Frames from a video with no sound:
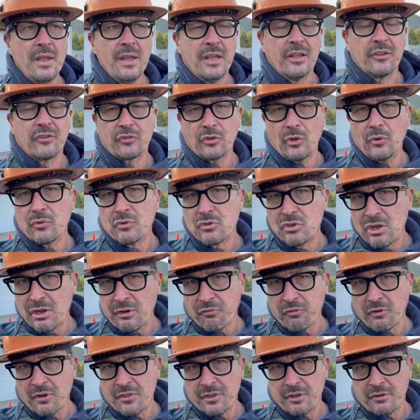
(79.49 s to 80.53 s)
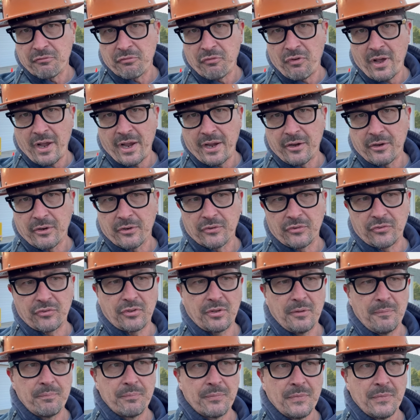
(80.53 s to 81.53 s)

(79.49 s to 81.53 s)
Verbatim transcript: is so different than fires.